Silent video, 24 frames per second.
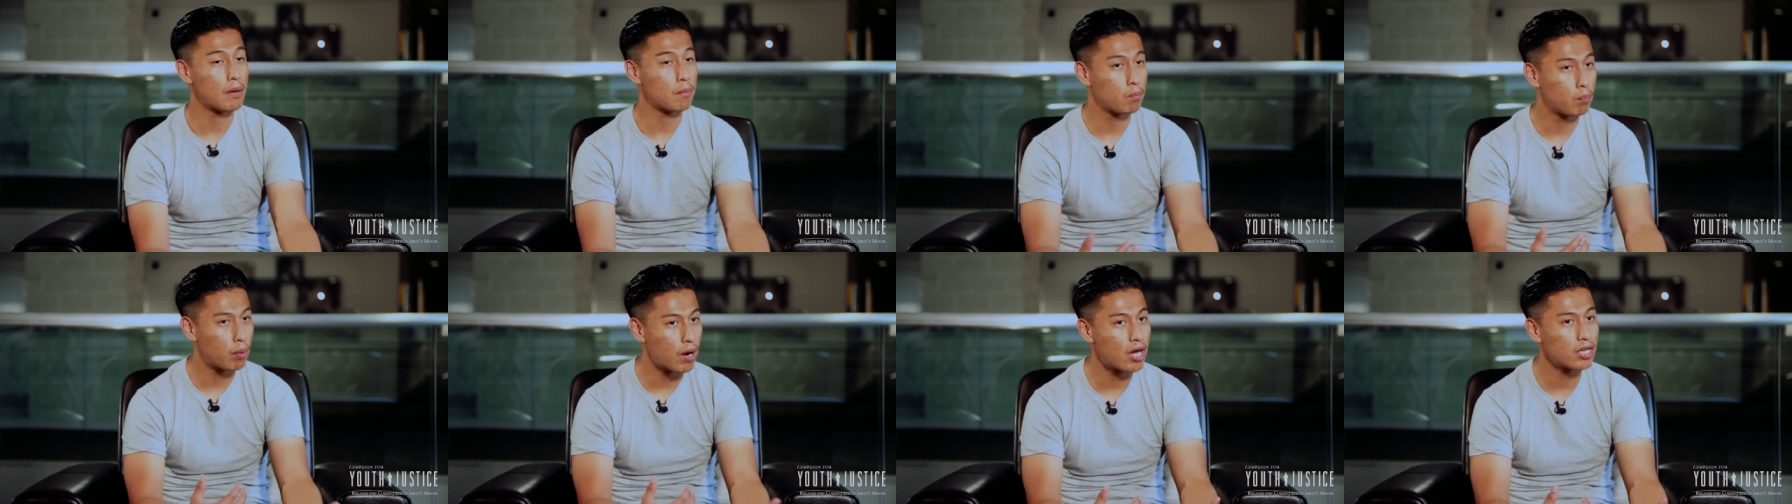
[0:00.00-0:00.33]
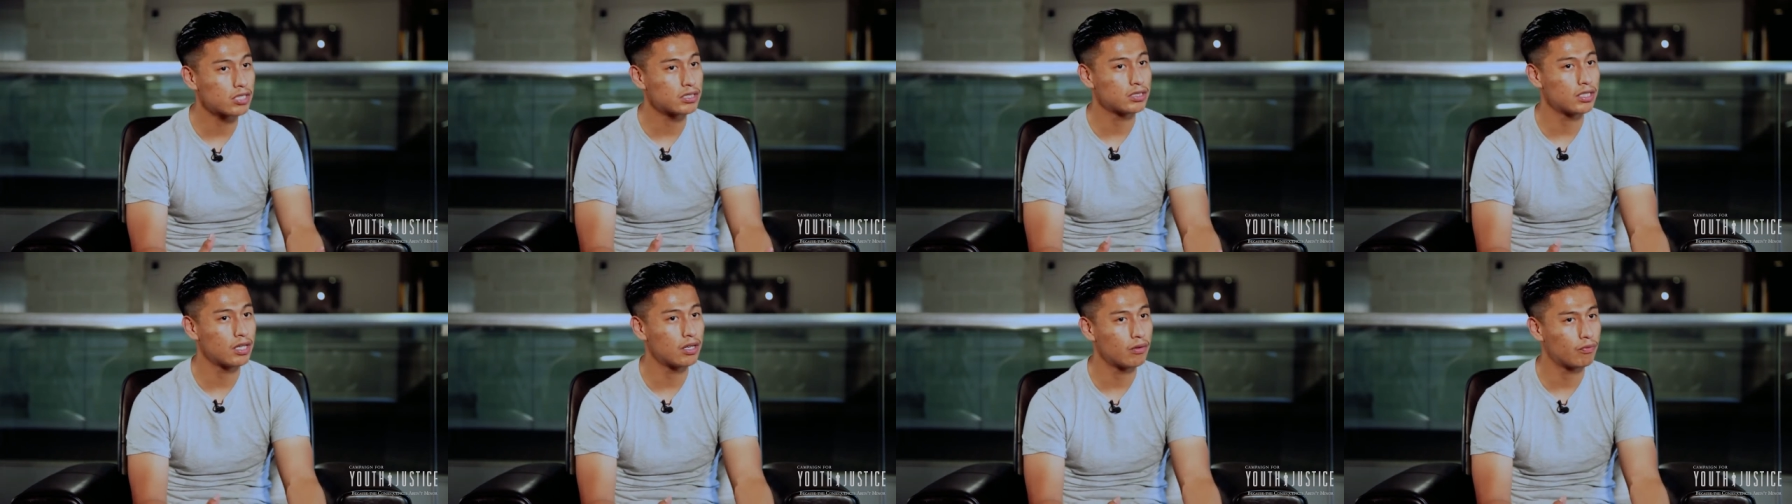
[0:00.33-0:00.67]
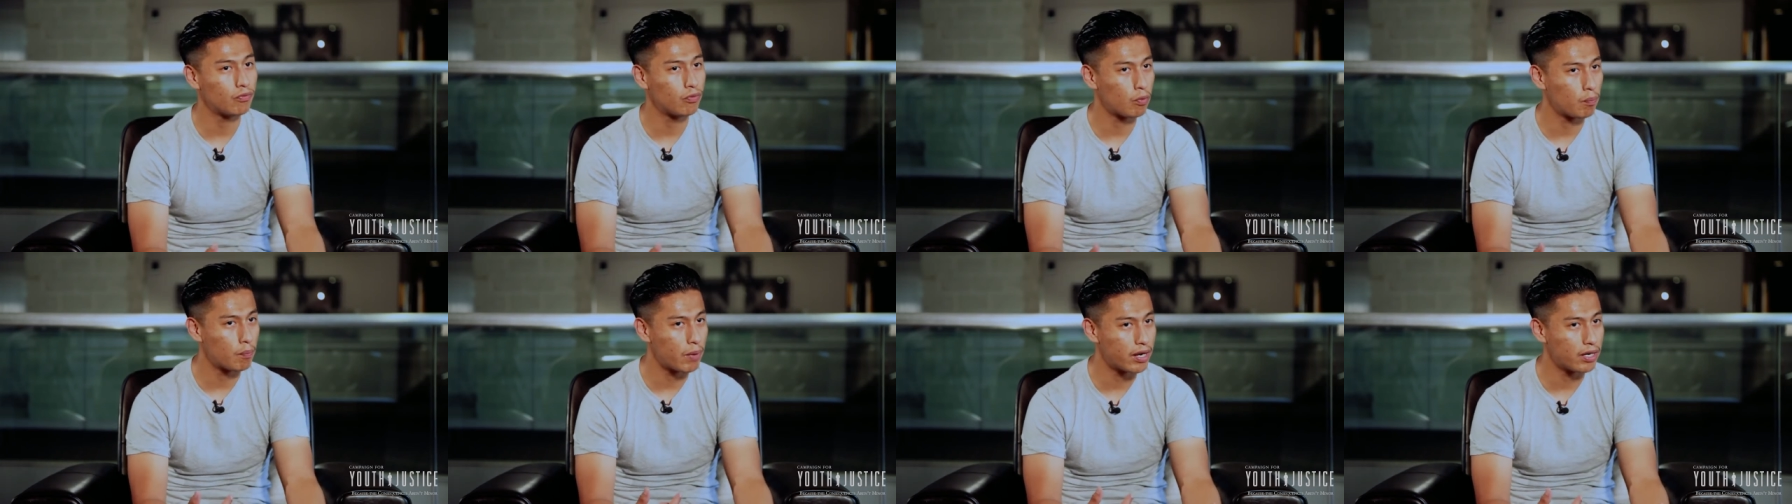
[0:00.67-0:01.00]
boss now
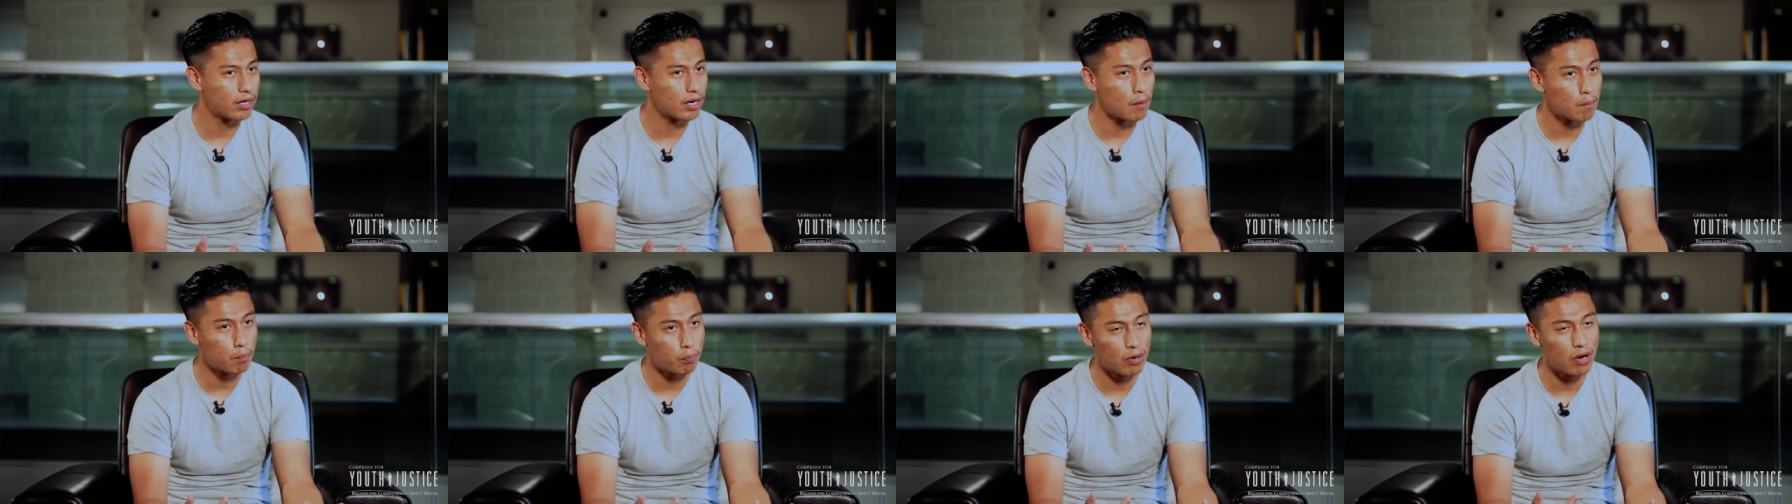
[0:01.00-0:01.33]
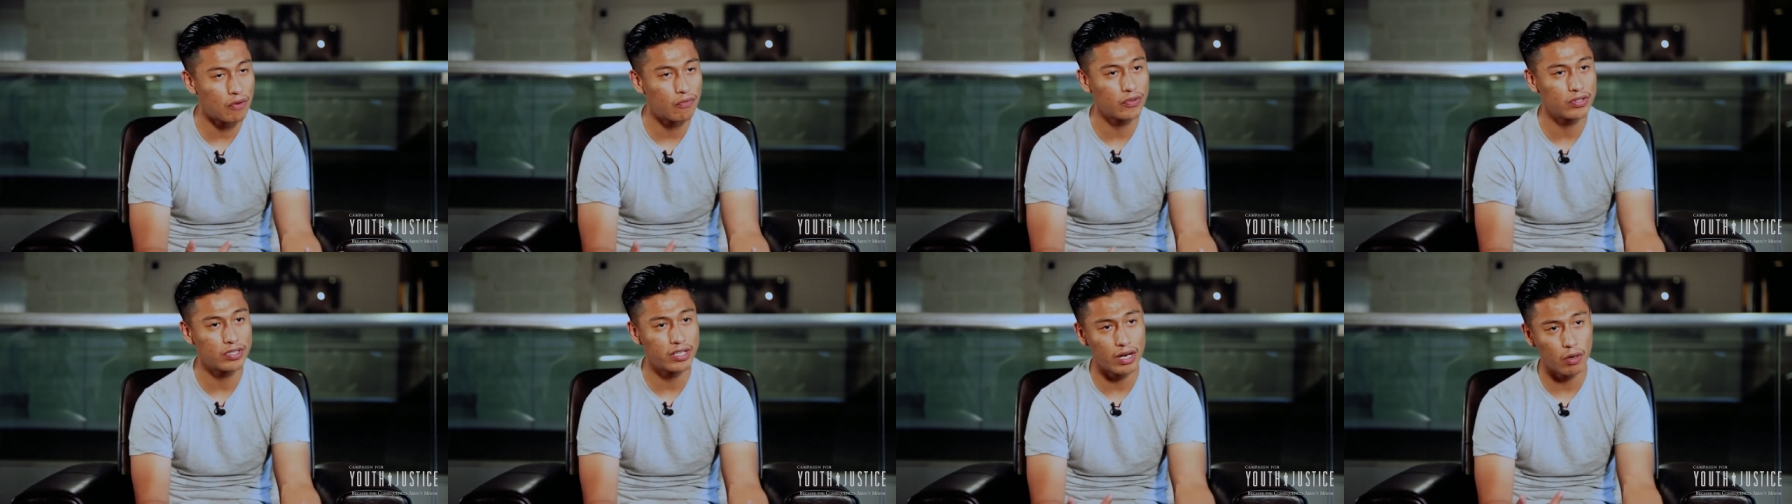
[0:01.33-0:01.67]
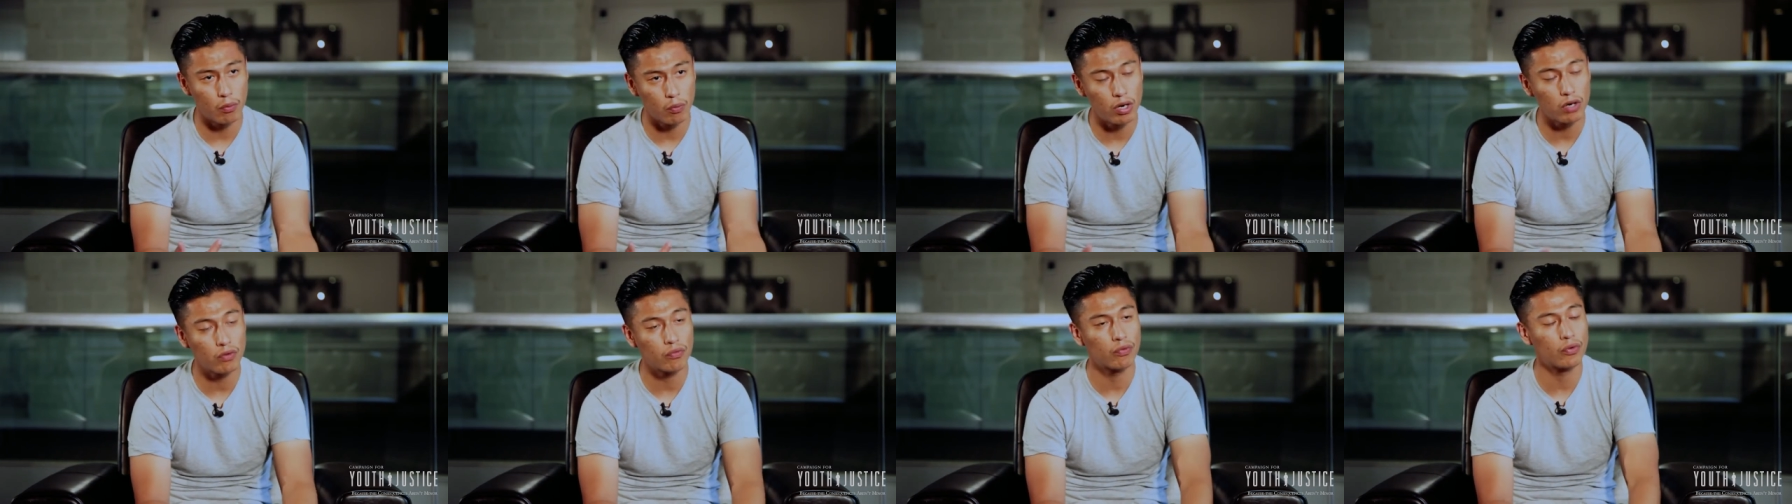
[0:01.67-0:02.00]
for my nonprofit that I
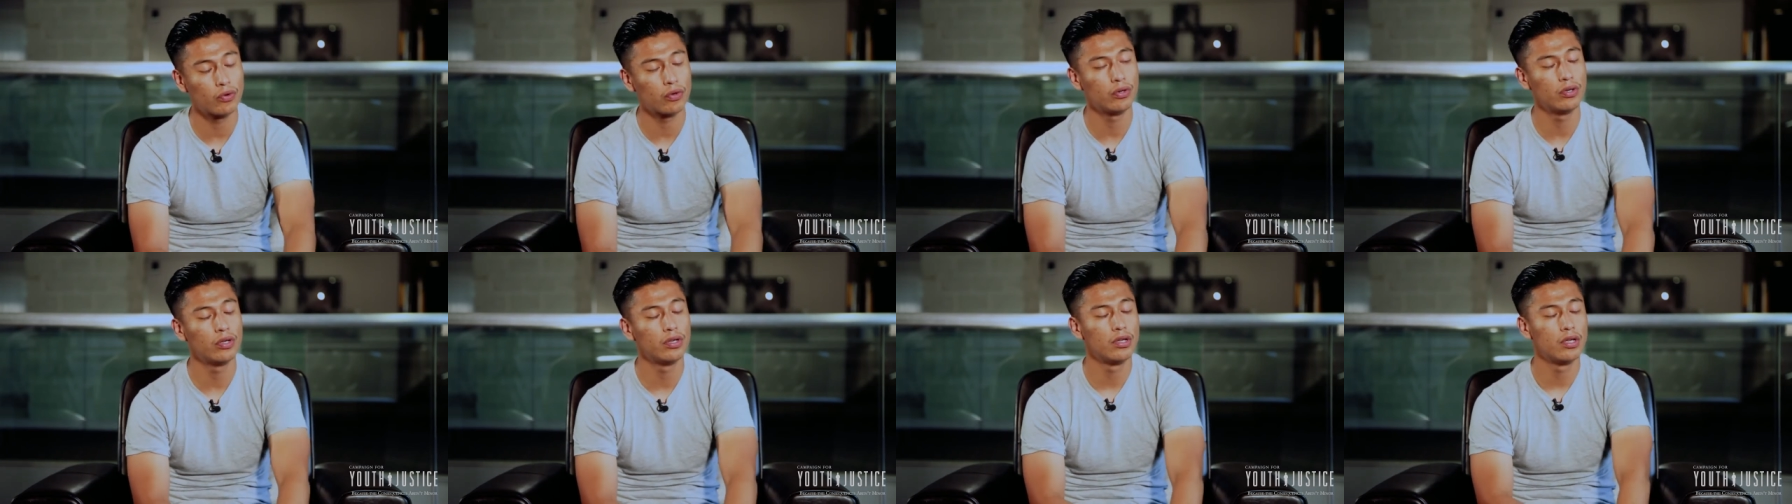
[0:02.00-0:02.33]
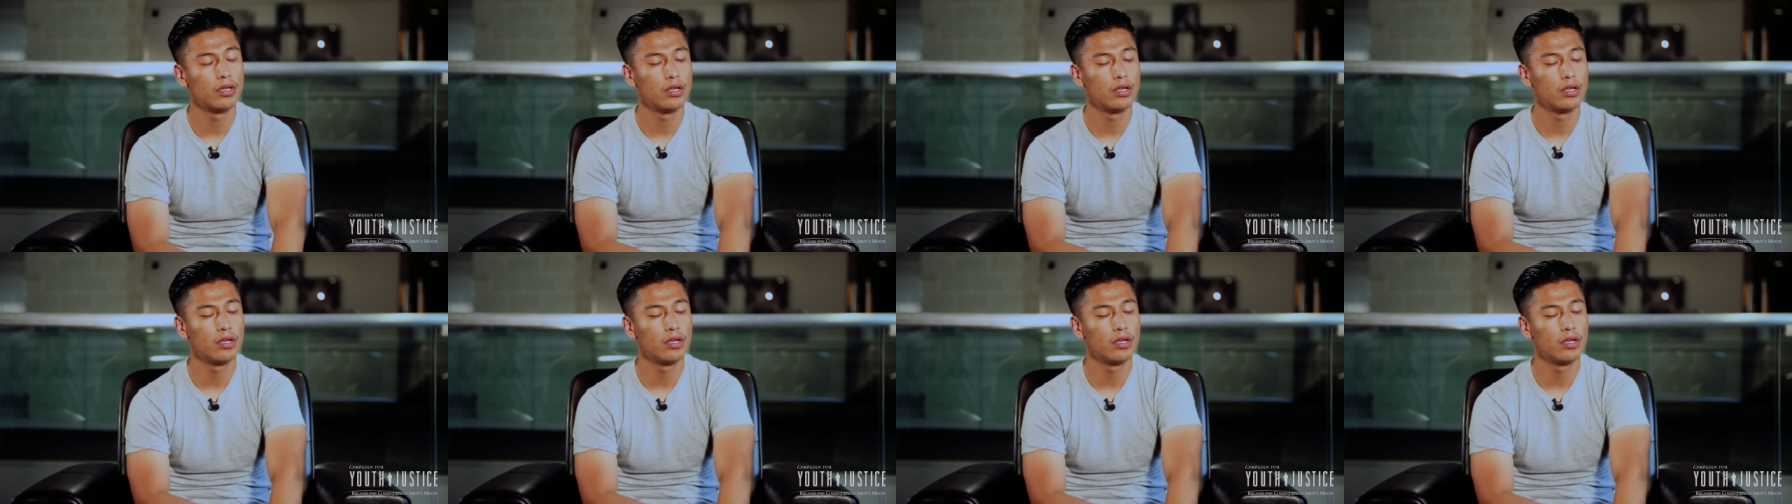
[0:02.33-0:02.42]
work for,